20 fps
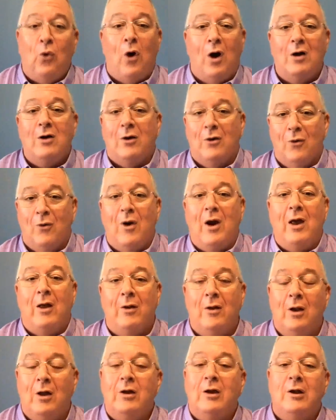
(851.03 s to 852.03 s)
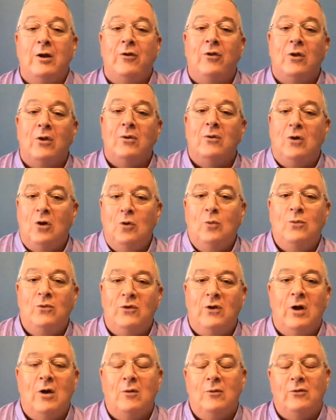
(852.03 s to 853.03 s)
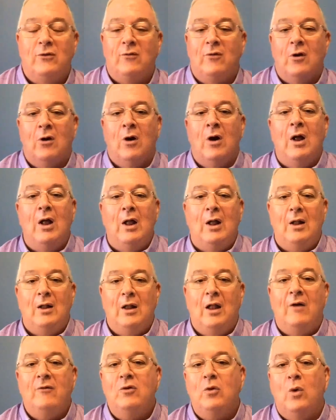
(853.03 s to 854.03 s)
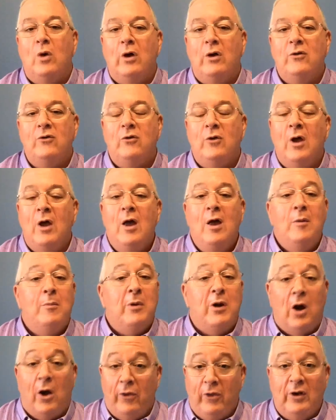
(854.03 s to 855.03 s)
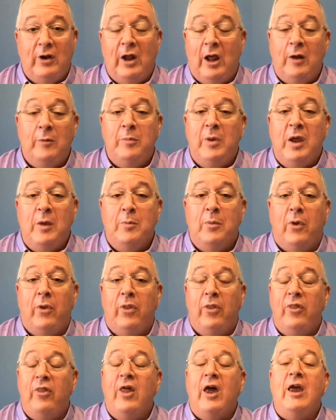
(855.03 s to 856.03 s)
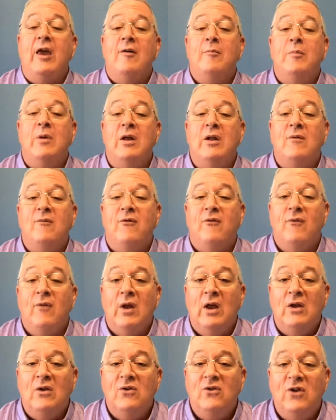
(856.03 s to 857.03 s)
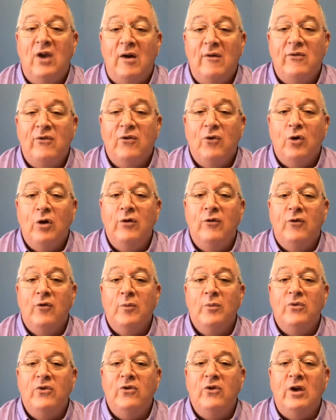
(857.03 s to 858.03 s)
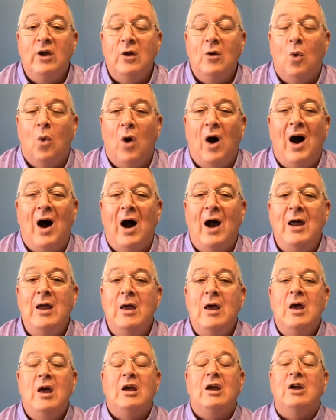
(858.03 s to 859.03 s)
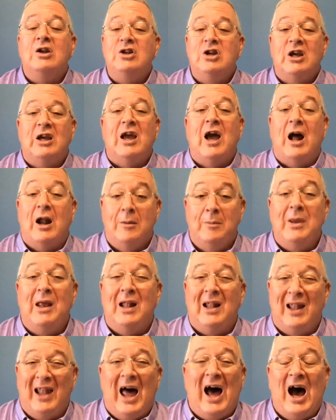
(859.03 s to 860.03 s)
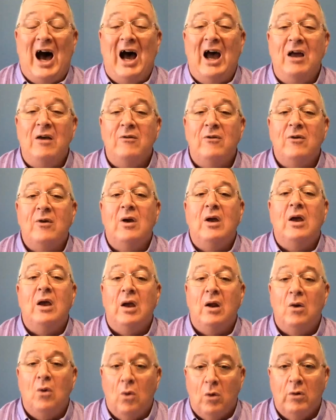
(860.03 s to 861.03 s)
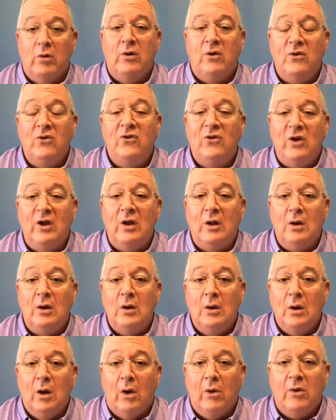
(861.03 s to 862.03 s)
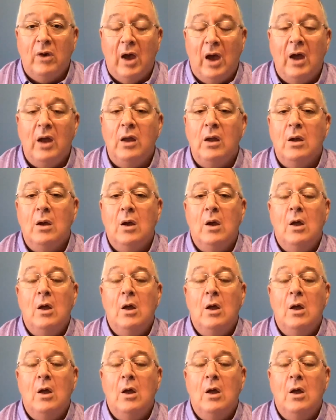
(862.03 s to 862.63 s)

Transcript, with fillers: walking around looking at the tombstones of their loved ones, but all the dead people, they have been set free from sin. Why? Because you got to be alive in order to sin. Okay,